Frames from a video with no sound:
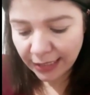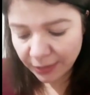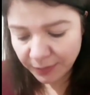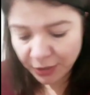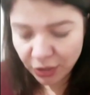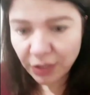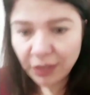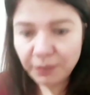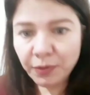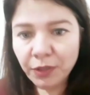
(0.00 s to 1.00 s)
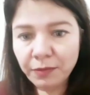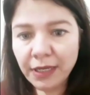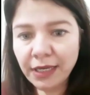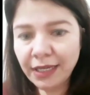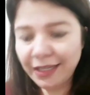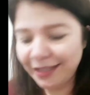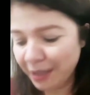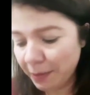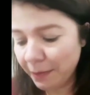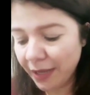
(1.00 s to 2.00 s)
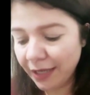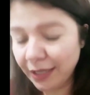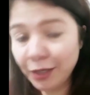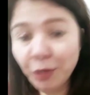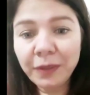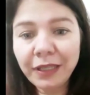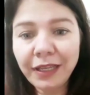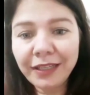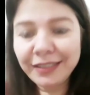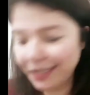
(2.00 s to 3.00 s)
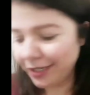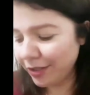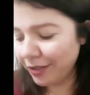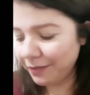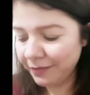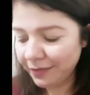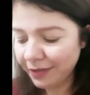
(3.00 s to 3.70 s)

Let me just put my earplugs here